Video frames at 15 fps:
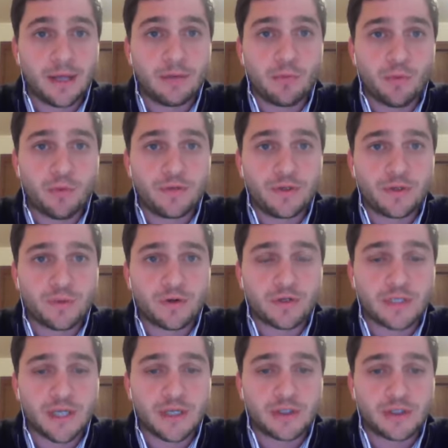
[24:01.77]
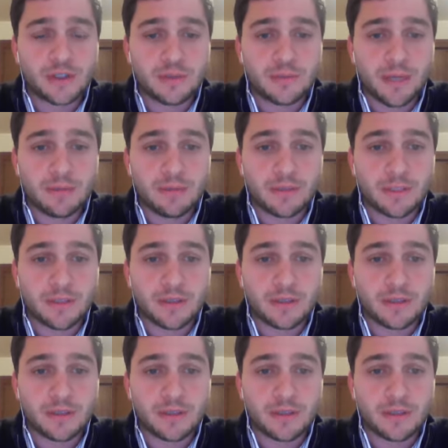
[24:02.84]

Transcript: more of these organizations to be able to